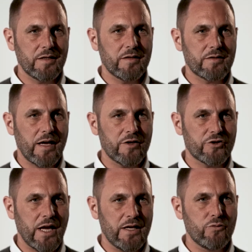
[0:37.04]

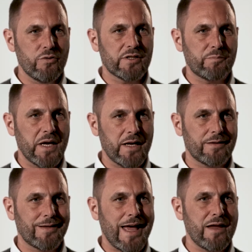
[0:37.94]
T-Stick has a
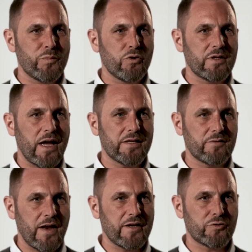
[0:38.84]
fast U S B
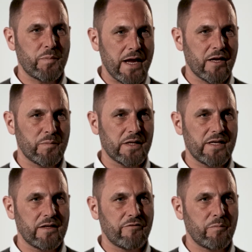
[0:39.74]
three point one flash